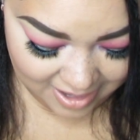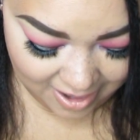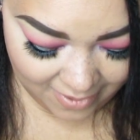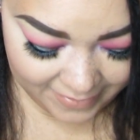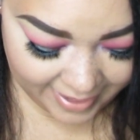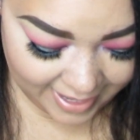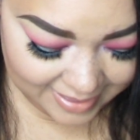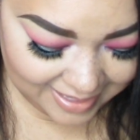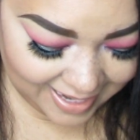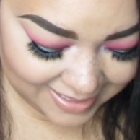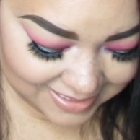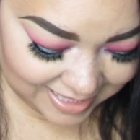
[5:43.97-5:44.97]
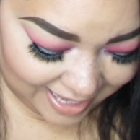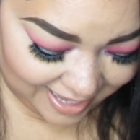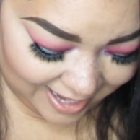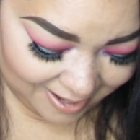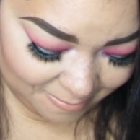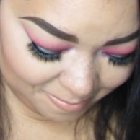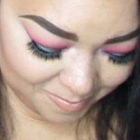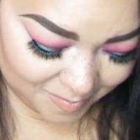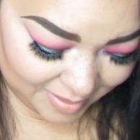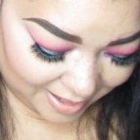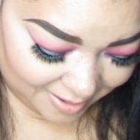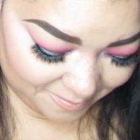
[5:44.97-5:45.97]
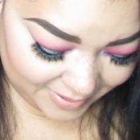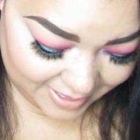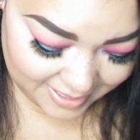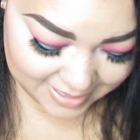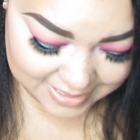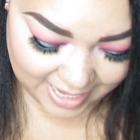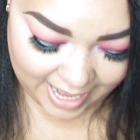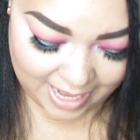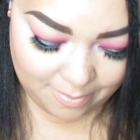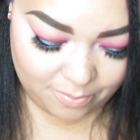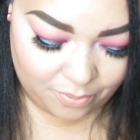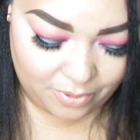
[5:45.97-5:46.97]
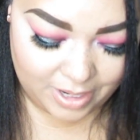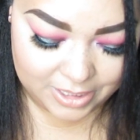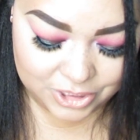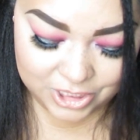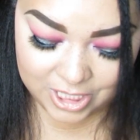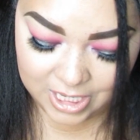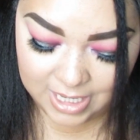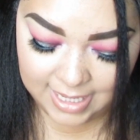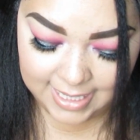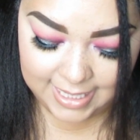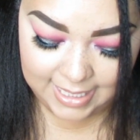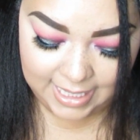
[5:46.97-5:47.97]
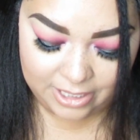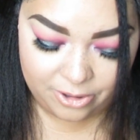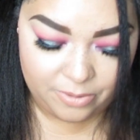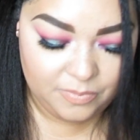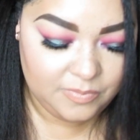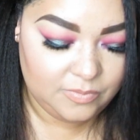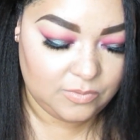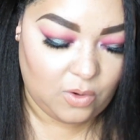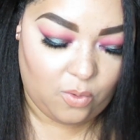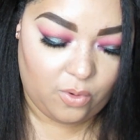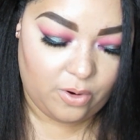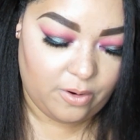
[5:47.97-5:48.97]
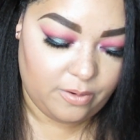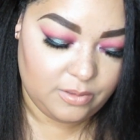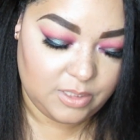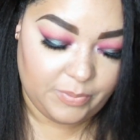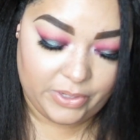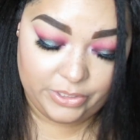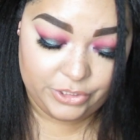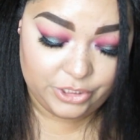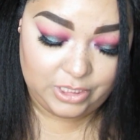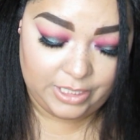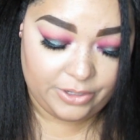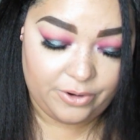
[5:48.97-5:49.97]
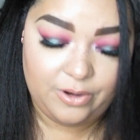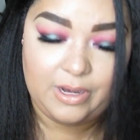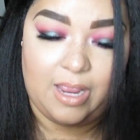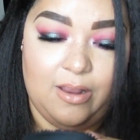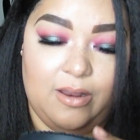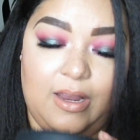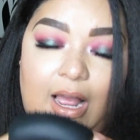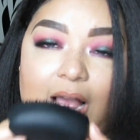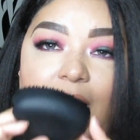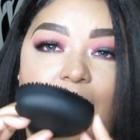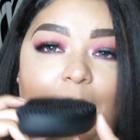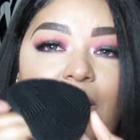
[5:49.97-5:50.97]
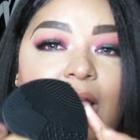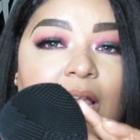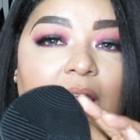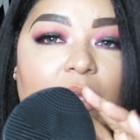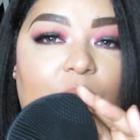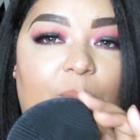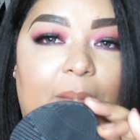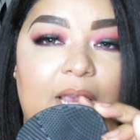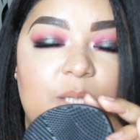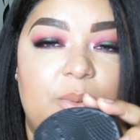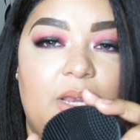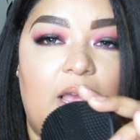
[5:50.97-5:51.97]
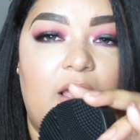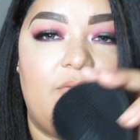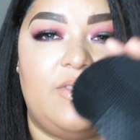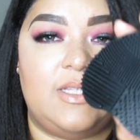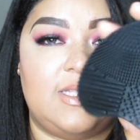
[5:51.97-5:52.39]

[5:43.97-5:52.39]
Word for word: Okay, next up is a brush cleaner or sponge cleaner. Reminds me of the